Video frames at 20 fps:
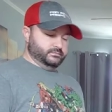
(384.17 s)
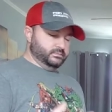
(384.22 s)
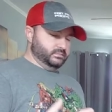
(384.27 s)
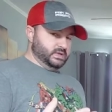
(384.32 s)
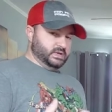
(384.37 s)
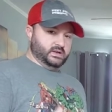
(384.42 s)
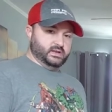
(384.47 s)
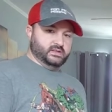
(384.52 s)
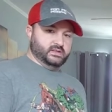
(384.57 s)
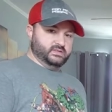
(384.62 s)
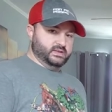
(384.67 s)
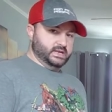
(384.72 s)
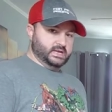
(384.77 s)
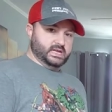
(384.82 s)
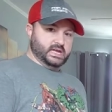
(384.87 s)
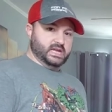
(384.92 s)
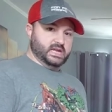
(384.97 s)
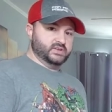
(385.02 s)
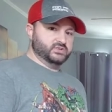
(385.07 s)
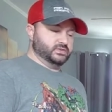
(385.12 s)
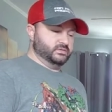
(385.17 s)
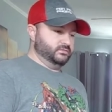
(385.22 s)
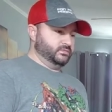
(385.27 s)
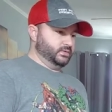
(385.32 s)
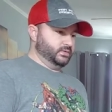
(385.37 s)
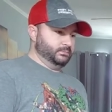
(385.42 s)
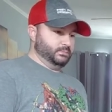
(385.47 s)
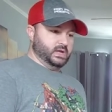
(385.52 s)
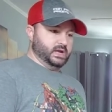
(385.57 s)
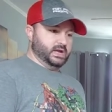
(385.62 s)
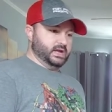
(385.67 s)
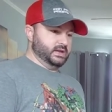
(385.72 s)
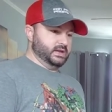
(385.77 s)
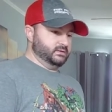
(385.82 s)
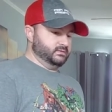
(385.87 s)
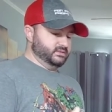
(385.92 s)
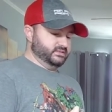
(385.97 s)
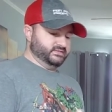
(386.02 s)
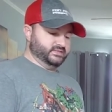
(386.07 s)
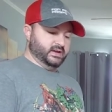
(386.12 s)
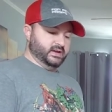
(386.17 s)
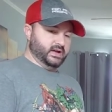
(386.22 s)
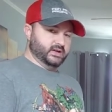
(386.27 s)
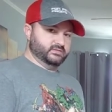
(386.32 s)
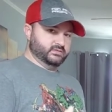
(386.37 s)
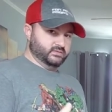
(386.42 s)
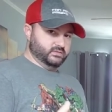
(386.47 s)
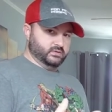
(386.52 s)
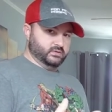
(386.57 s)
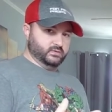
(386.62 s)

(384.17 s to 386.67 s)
anything gauging from like the size of their